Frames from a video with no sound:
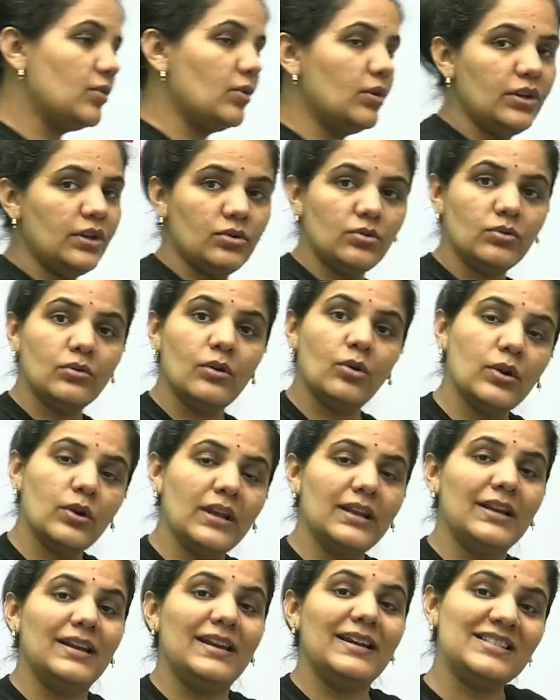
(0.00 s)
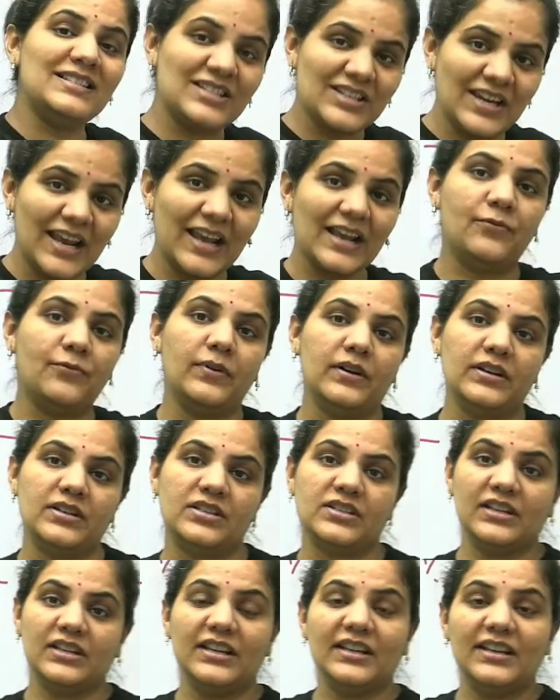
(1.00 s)
told you, okay, let's check
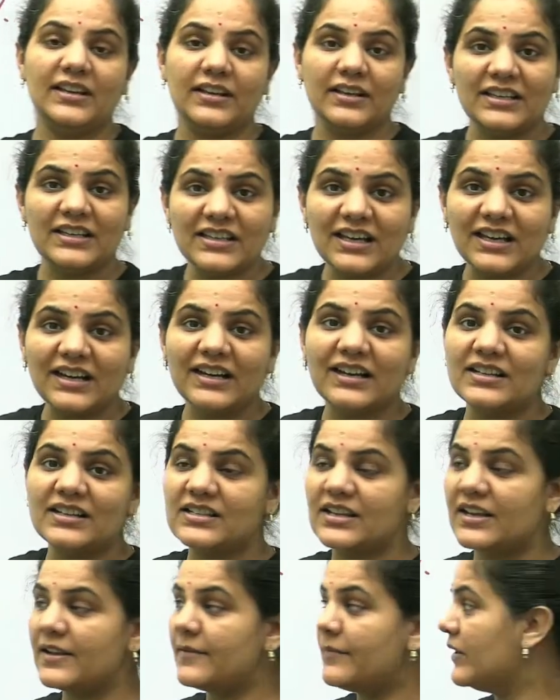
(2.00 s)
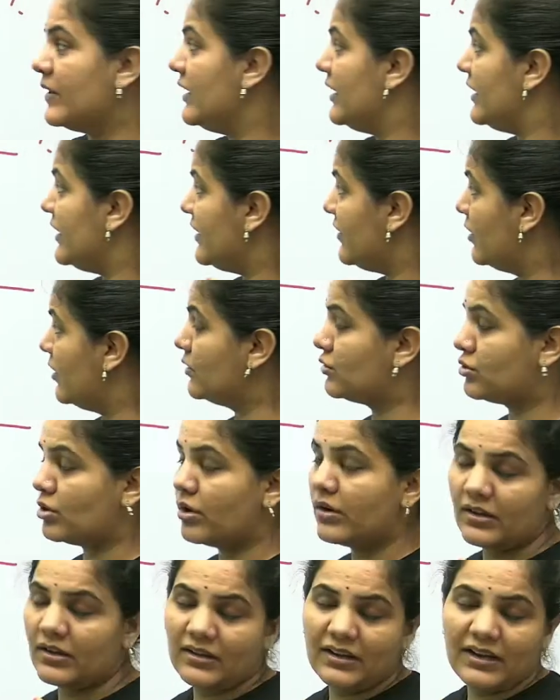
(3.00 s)
first. Either it is a
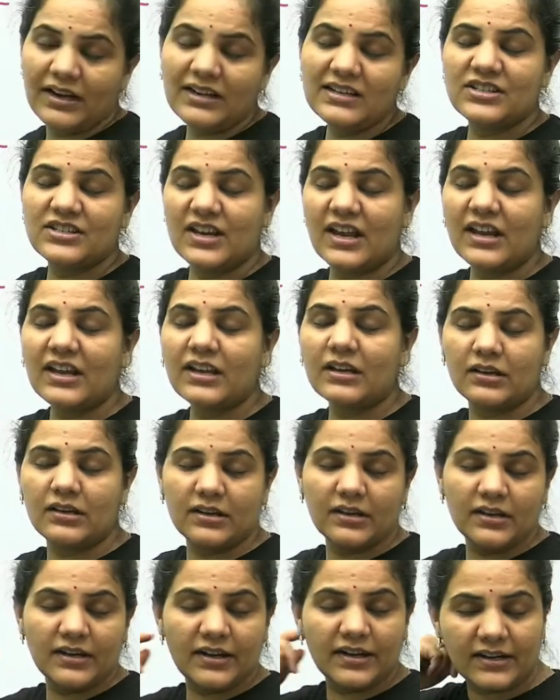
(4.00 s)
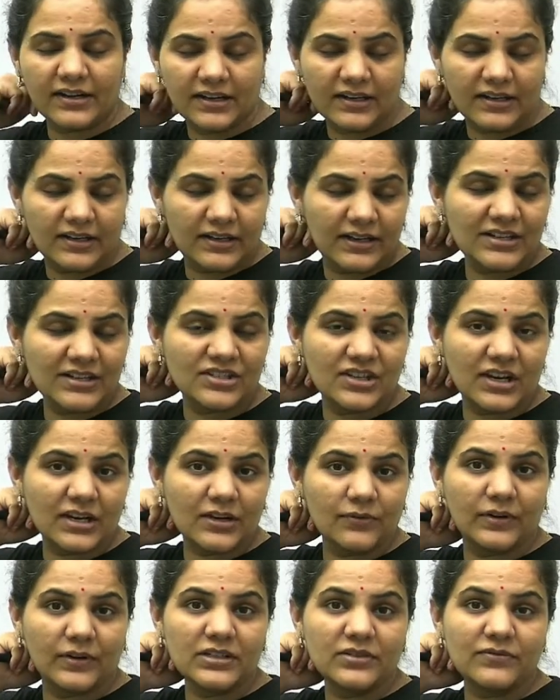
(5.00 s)
let's
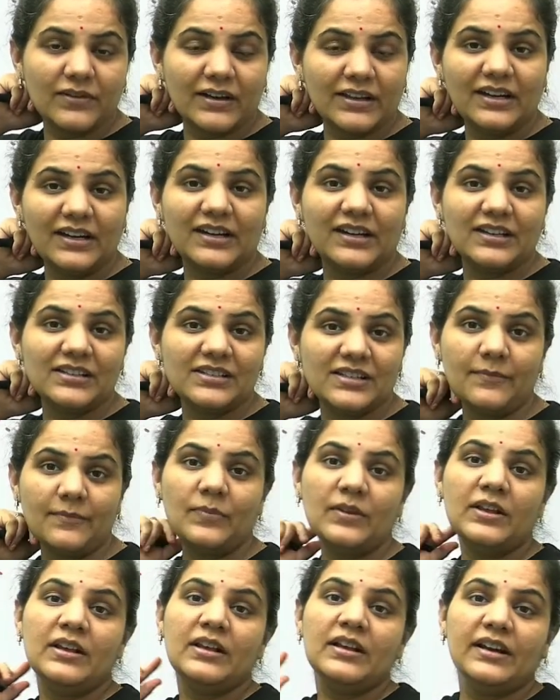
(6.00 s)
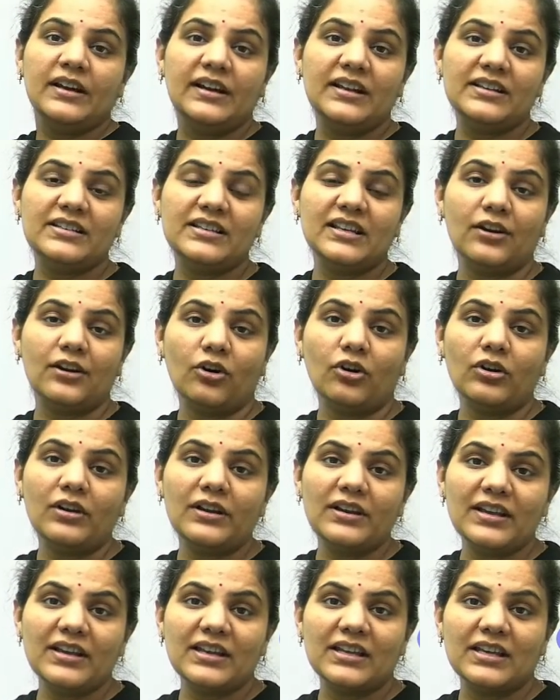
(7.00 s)
check first whether it is a
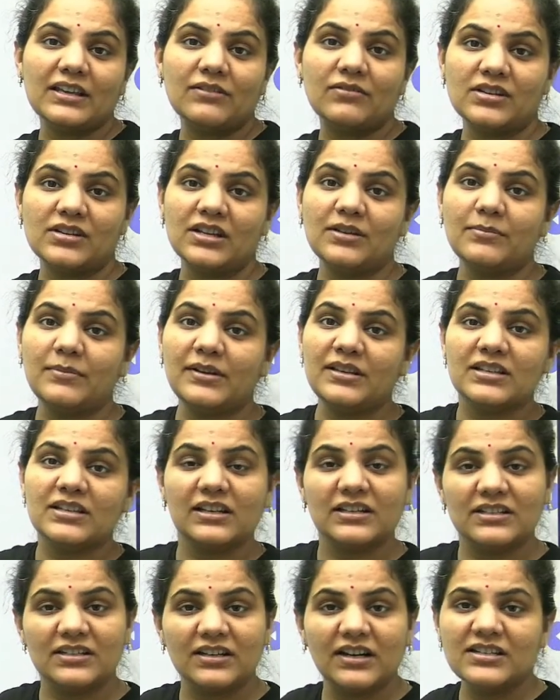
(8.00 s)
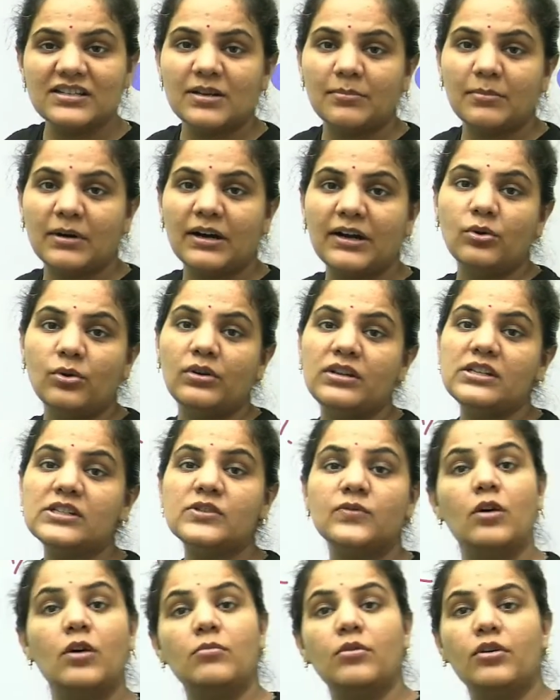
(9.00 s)
non-linear equation, means it's a
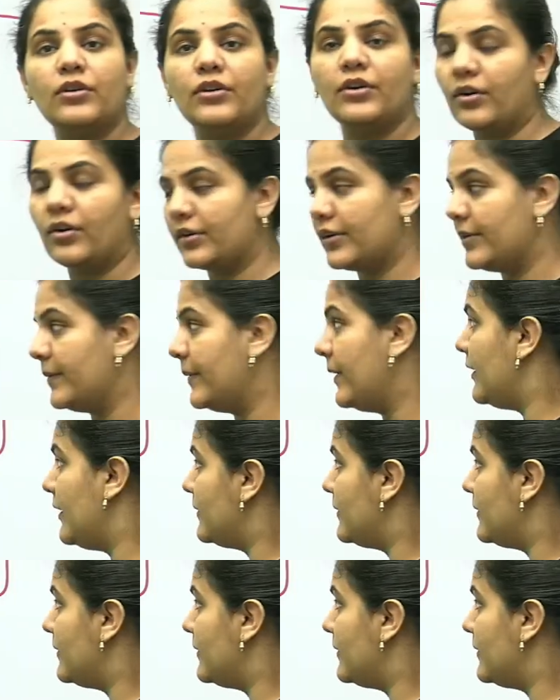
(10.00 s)
Bernoulli's form or not.